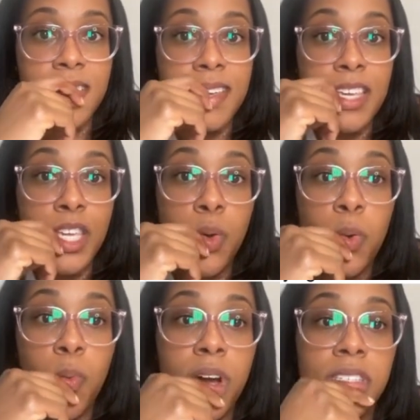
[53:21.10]
you
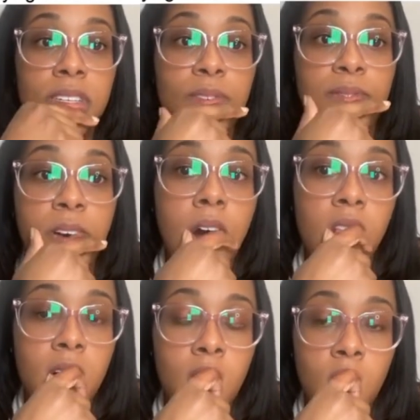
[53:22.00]
would want to
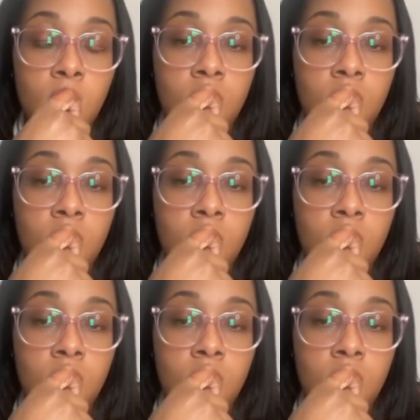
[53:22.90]
follow